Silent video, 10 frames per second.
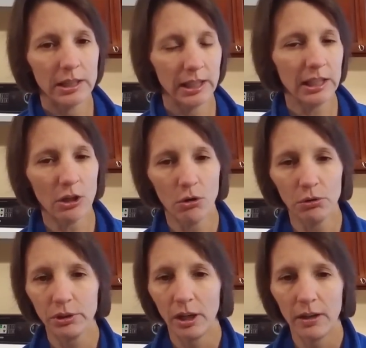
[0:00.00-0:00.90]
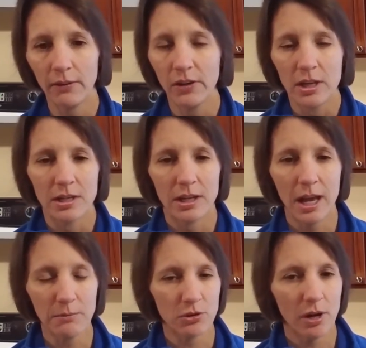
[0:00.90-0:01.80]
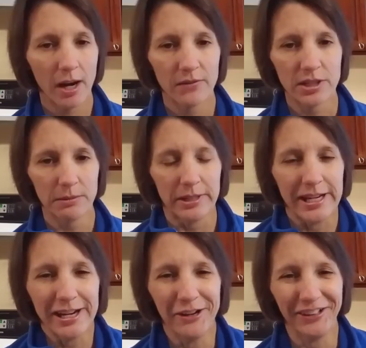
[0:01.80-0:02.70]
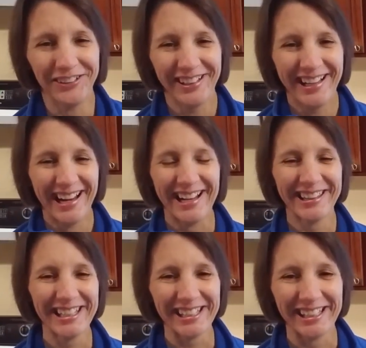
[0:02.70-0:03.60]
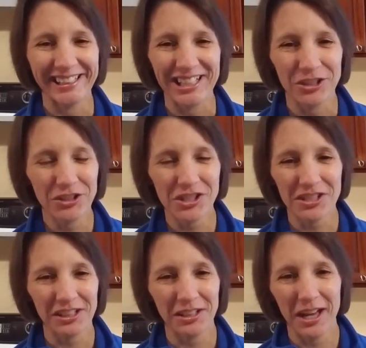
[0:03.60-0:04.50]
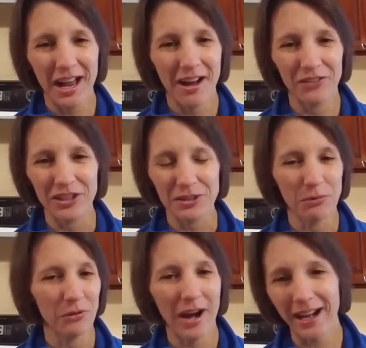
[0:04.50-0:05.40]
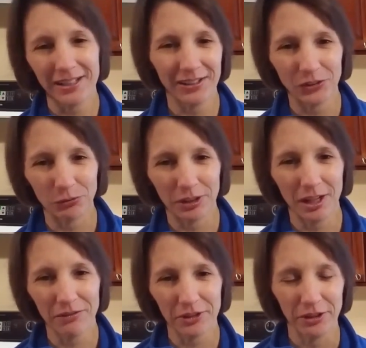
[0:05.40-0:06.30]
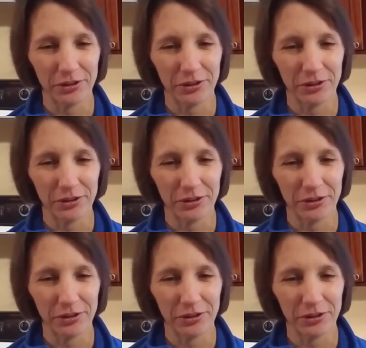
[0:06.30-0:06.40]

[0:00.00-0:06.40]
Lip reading: getting a hold of hemp-derived CBD oil and thinking that you're just going to have this miraculous recovery,